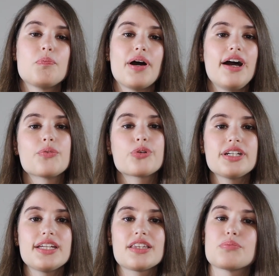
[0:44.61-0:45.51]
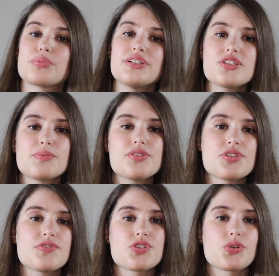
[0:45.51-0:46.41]
but really the principles
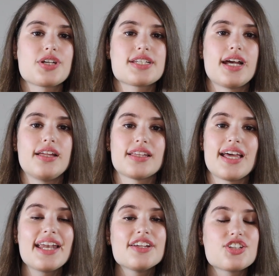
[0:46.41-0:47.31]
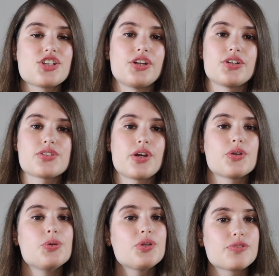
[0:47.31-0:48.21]
of storytelling that he shares are
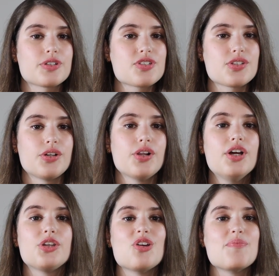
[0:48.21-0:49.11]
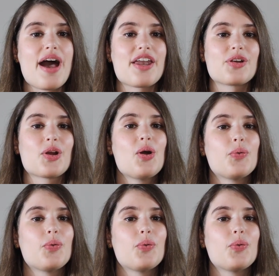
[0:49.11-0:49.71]
universal no matter